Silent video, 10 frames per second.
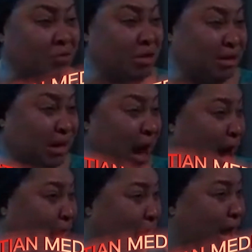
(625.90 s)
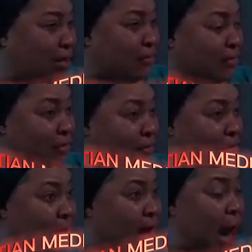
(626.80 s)
even care
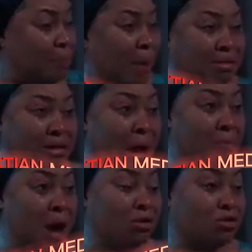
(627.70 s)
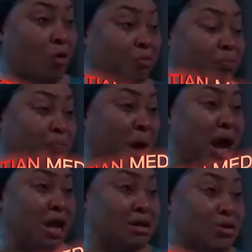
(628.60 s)
about the amount of
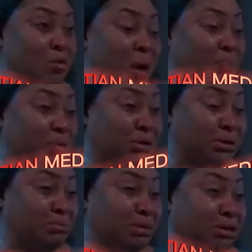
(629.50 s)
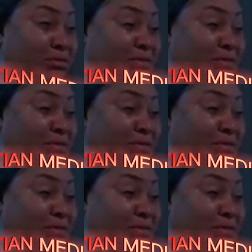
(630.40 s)
pain you were putting me